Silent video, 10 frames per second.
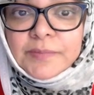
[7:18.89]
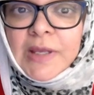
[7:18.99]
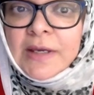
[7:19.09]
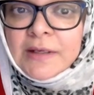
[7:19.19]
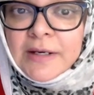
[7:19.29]

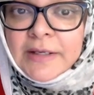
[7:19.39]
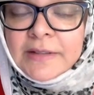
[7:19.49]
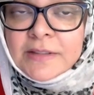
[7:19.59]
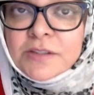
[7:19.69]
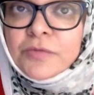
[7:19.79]
and
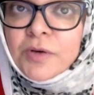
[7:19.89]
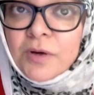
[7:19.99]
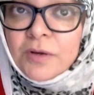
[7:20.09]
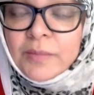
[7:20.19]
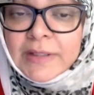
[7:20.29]
guidance for
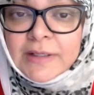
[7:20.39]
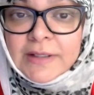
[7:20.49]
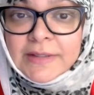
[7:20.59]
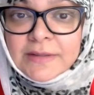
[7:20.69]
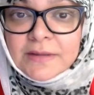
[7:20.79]
all
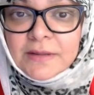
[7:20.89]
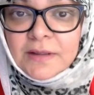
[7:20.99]
mankind,